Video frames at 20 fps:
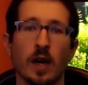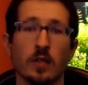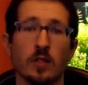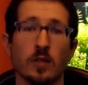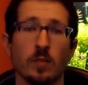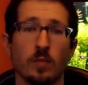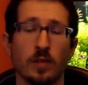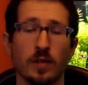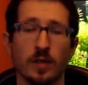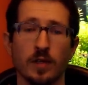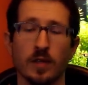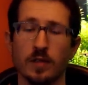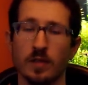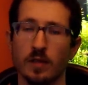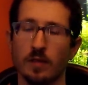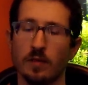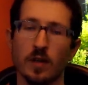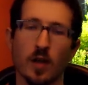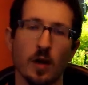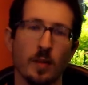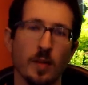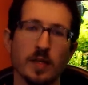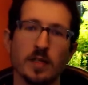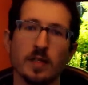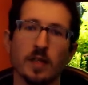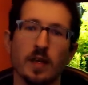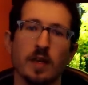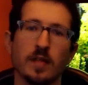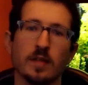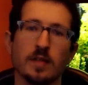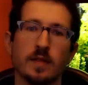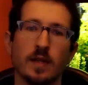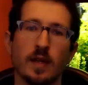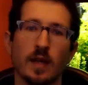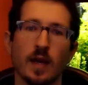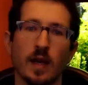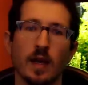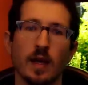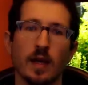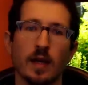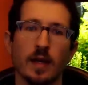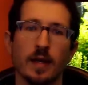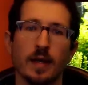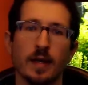so please leave comments again today.